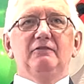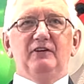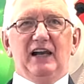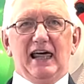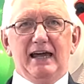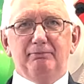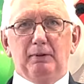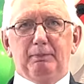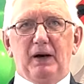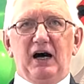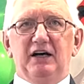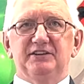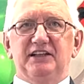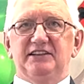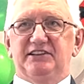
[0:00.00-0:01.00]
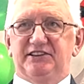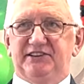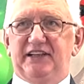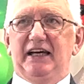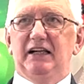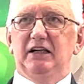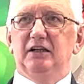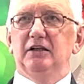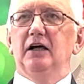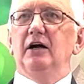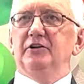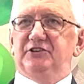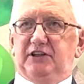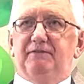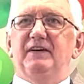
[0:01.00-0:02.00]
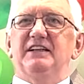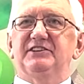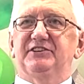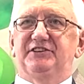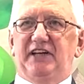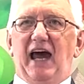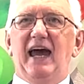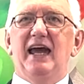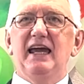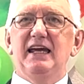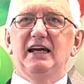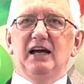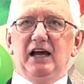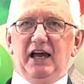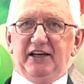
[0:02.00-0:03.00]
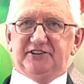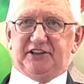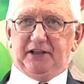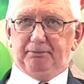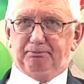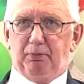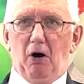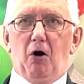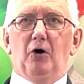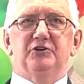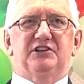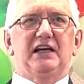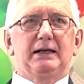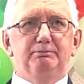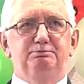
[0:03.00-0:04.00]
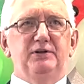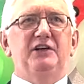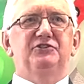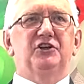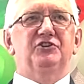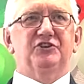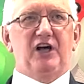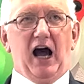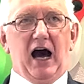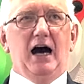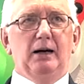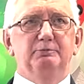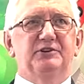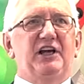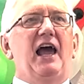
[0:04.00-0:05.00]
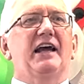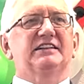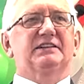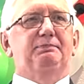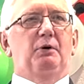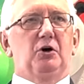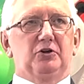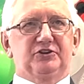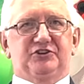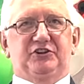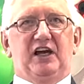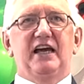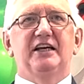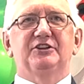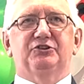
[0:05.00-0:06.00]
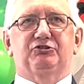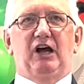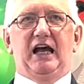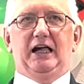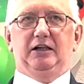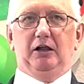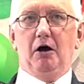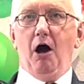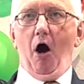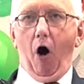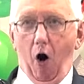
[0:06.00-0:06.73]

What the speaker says: the Labour Party still, to this day, is supporting British arms exports to Israel.